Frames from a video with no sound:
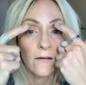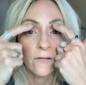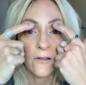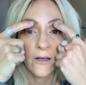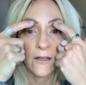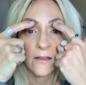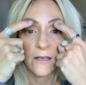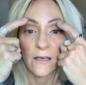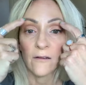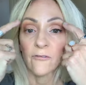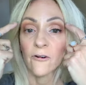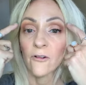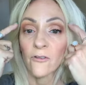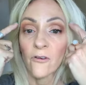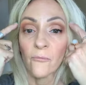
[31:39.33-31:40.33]
Look at the
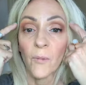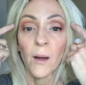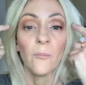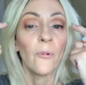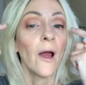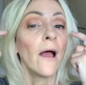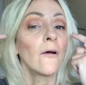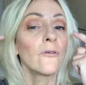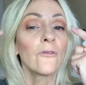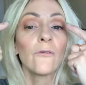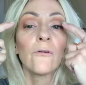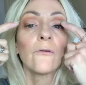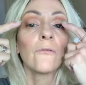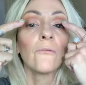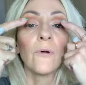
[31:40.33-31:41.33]
difference of my brows
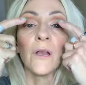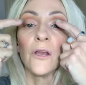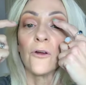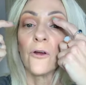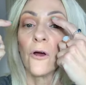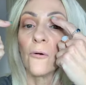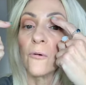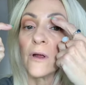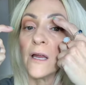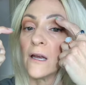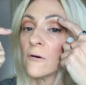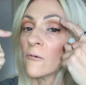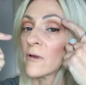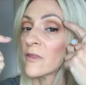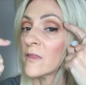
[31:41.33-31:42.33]
when you go
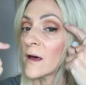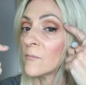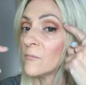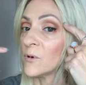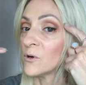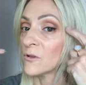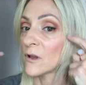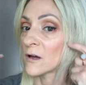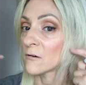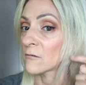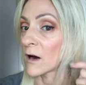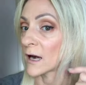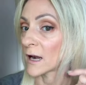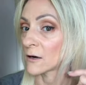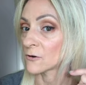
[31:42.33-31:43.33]
in with that moonlit
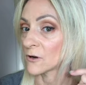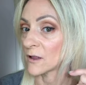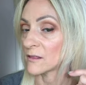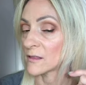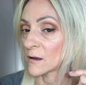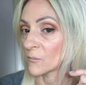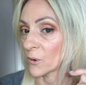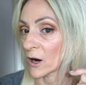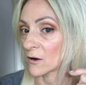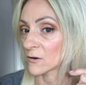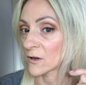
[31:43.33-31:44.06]
right underneath that brow.